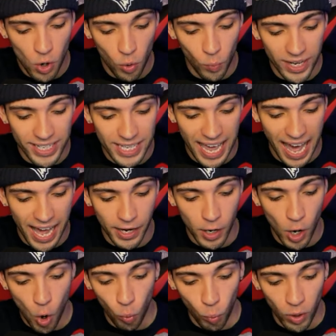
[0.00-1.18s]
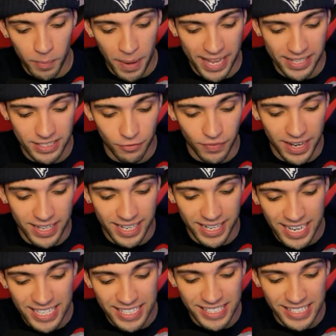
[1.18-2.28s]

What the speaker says: when he had 1 pass defended,